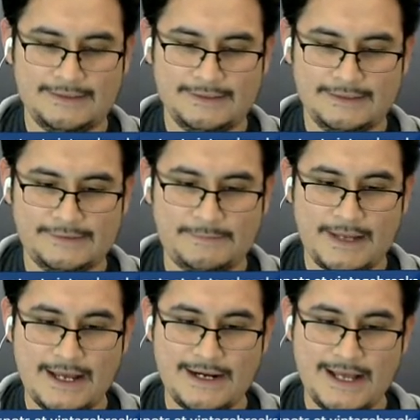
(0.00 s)

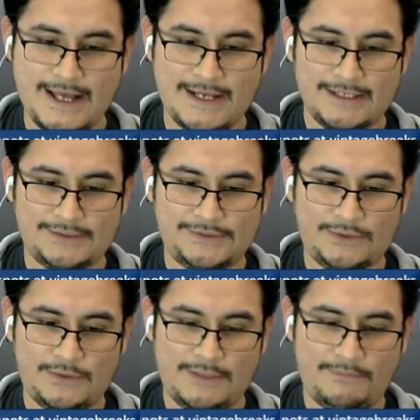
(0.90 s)
Spot nine,
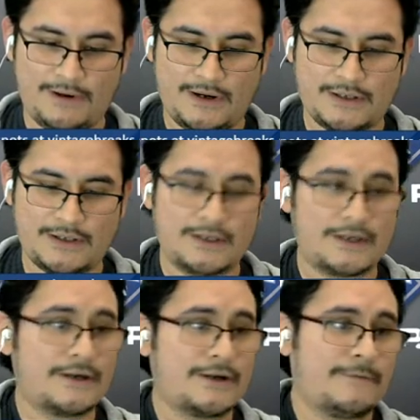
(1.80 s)
Tony Parker
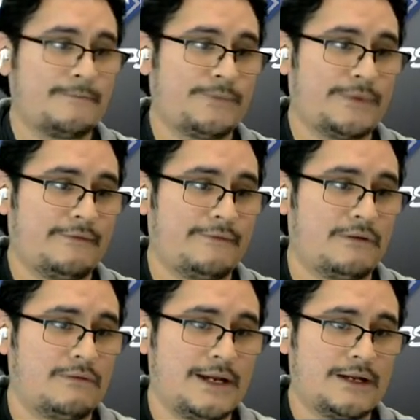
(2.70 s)
for
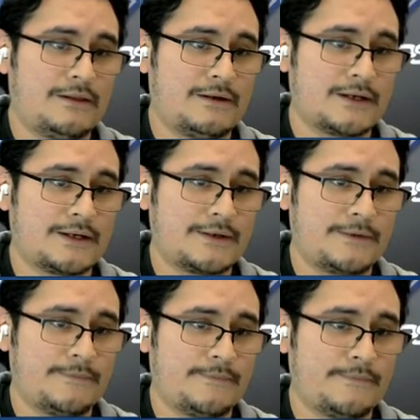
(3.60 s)
Ryan Clark.
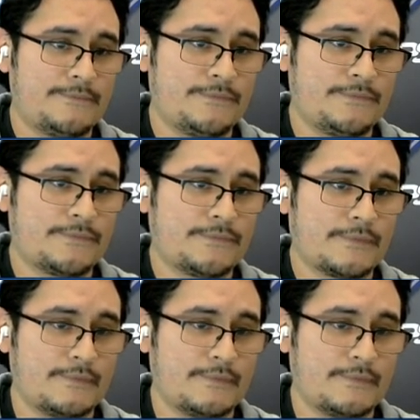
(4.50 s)
Tony Parker's solid.